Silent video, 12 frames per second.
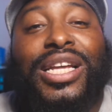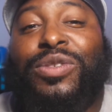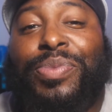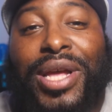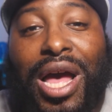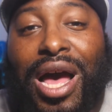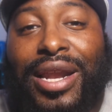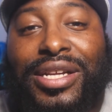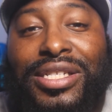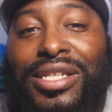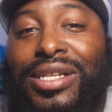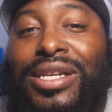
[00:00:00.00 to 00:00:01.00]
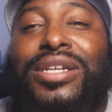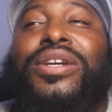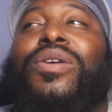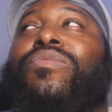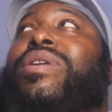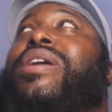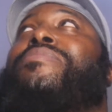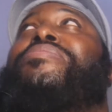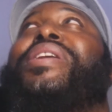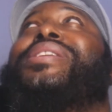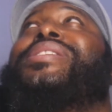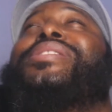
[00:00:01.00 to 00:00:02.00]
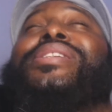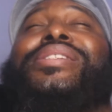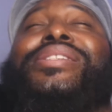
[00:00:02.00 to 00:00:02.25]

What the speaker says: let's be honest, RAM prices are